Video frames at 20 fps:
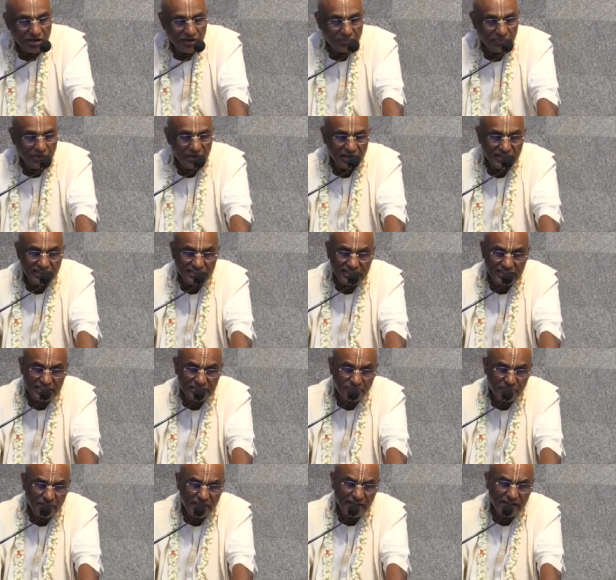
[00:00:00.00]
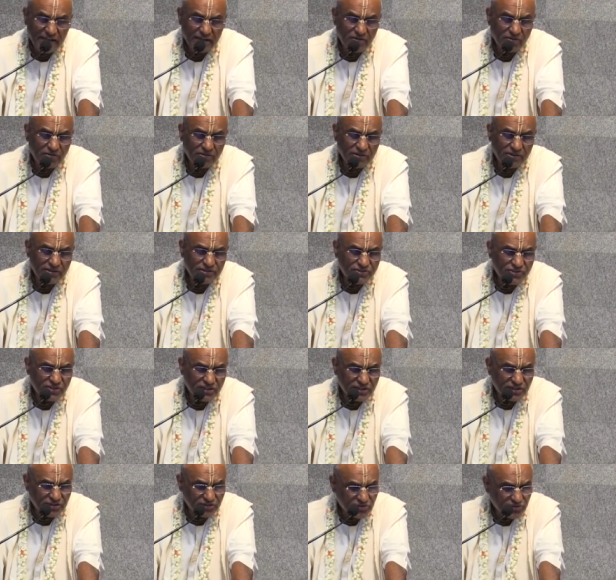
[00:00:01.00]
Kapila is explaining all these
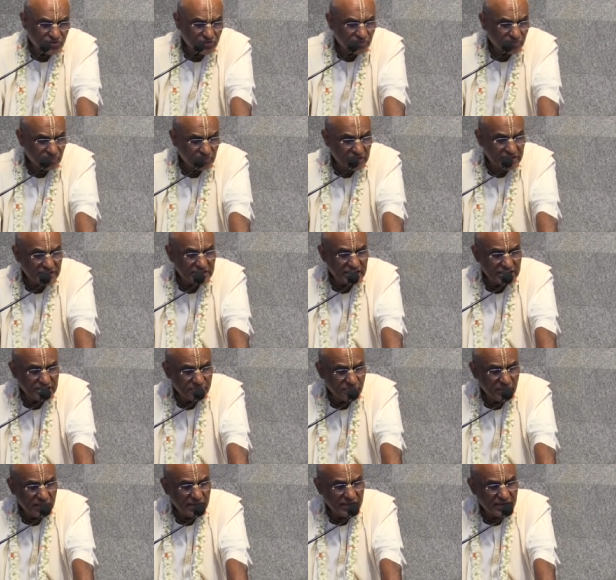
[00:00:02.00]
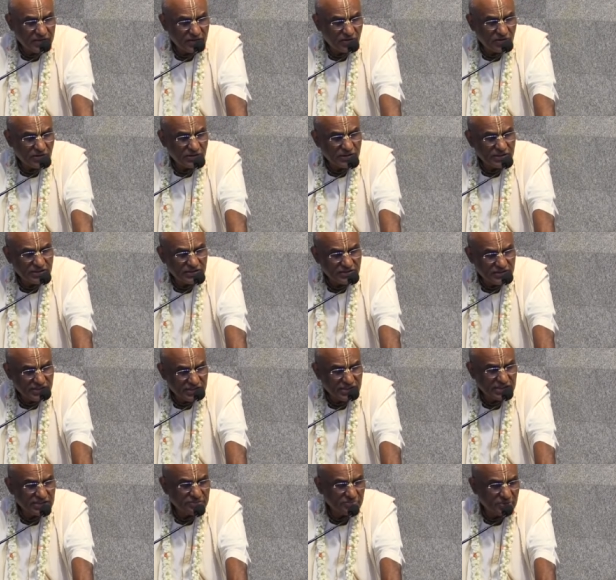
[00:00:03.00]
things? He's explaining all these
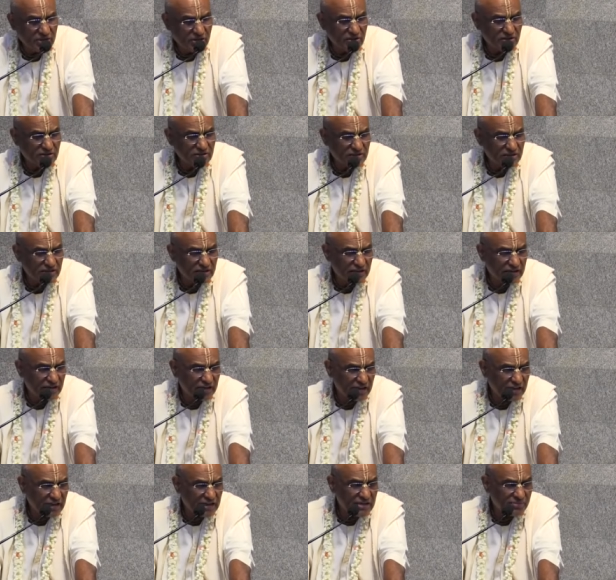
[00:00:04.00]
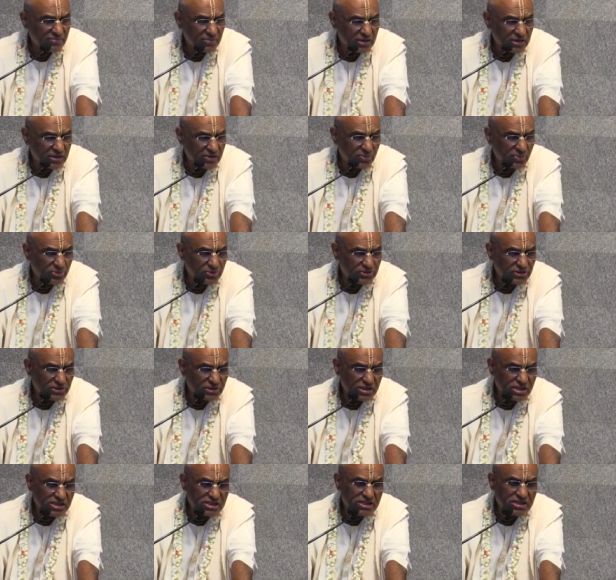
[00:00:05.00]
things because the, anybody who is
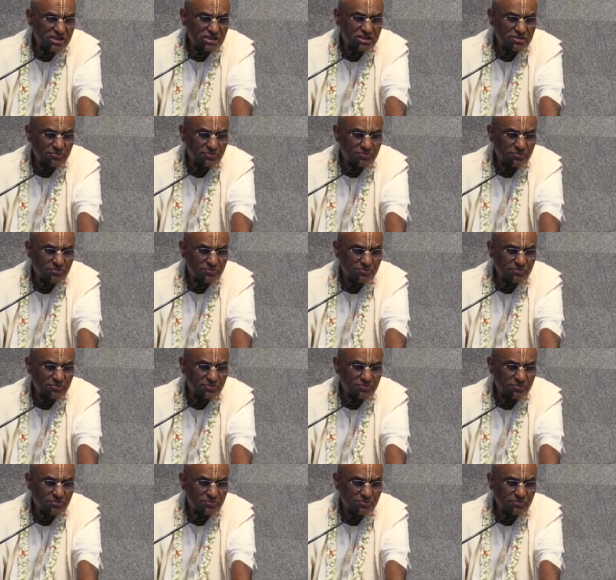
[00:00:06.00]
interested in